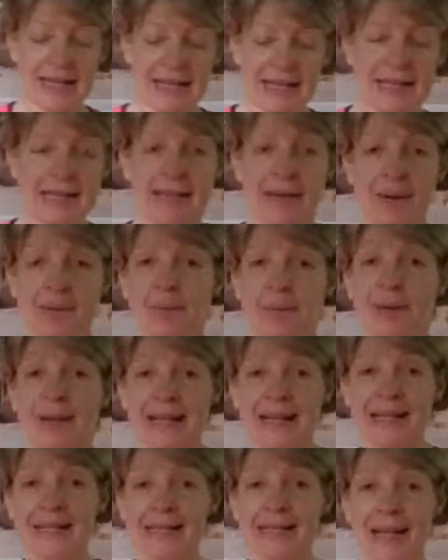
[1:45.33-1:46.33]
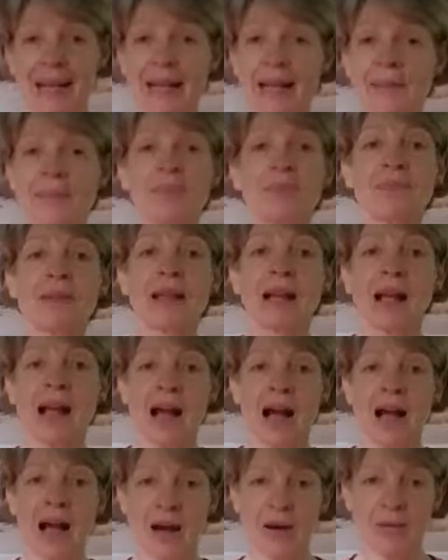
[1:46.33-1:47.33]
So when I say
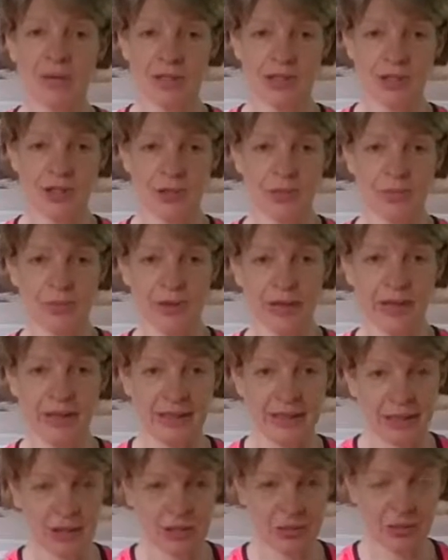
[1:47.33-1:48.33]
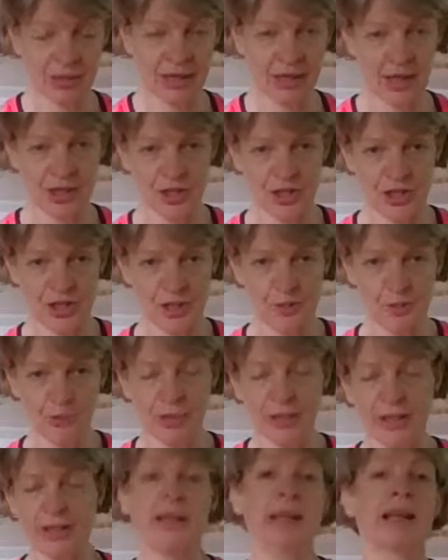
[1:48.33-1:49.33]
count your breathing, do a conscious
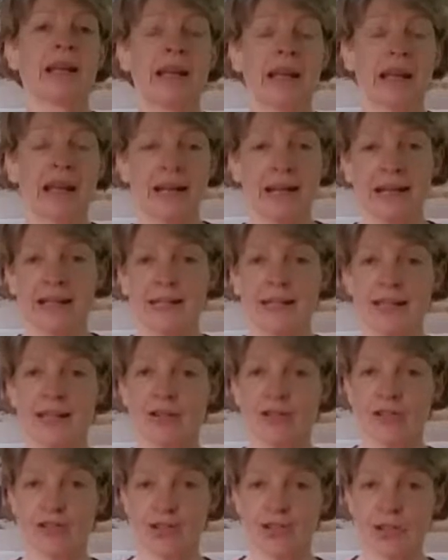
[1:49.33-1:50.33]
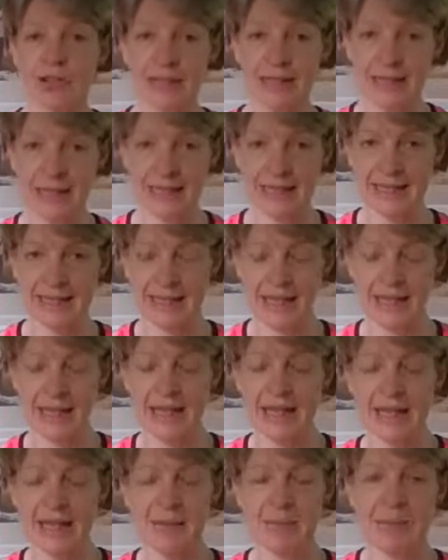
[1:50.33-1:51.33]
breathing, and let's count to six,
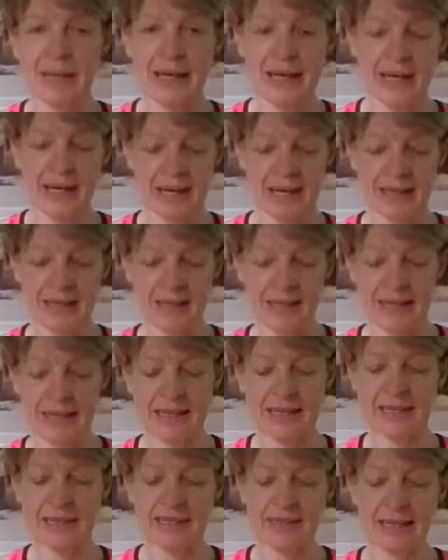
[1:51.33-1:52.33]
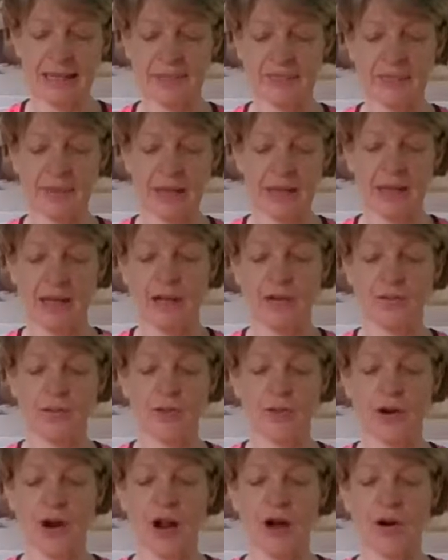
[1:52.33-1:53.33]
meaning like, let's see,
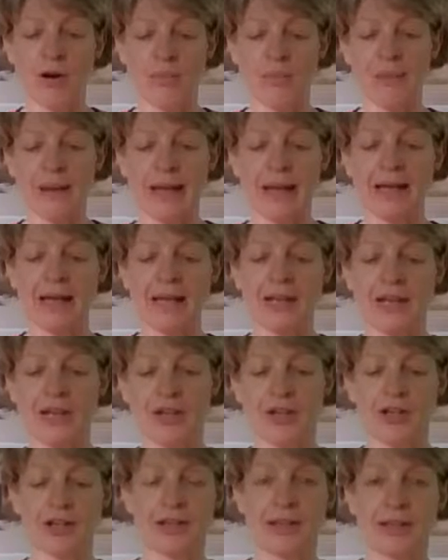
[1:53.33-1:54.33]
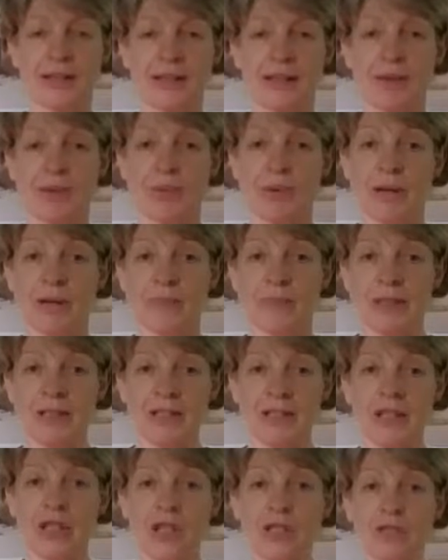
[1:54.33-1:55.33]
for our back here, what
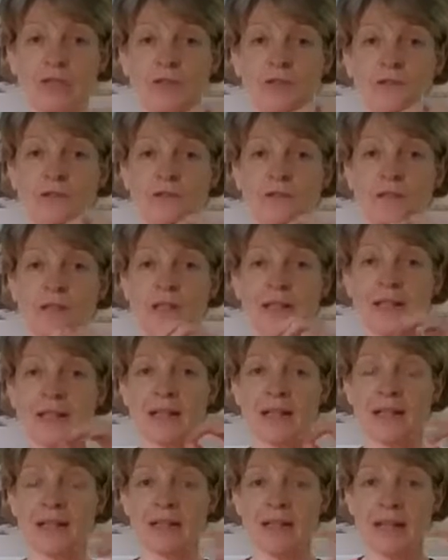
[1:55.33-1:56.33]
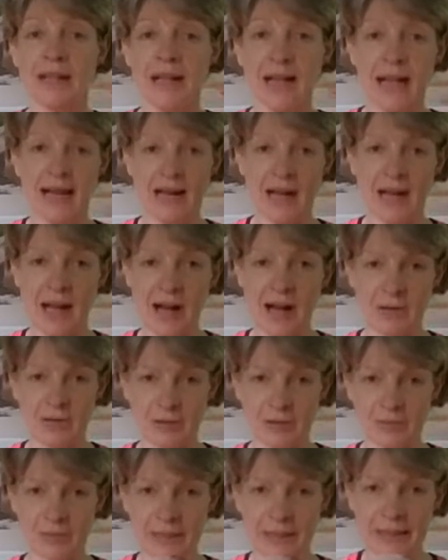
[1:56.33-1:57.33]
means to feel and
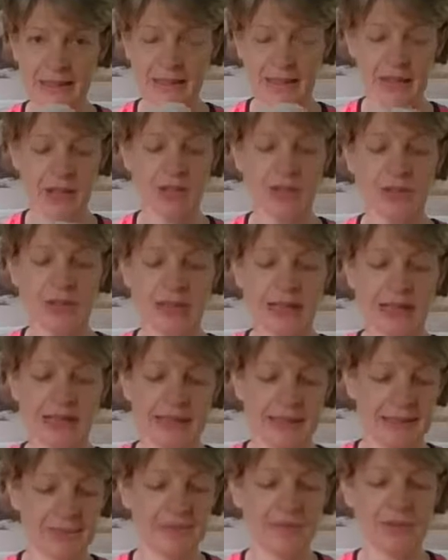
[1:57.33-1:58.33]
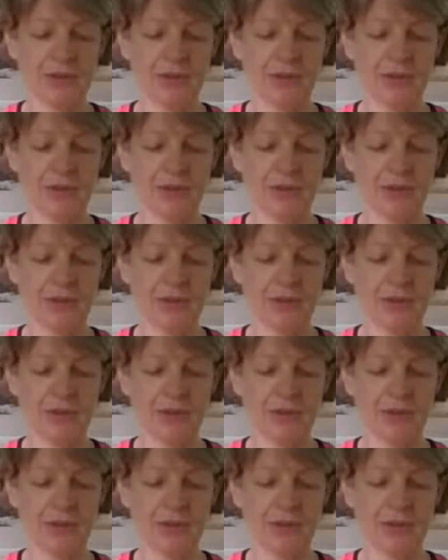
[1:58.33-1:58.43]
count mentally to six.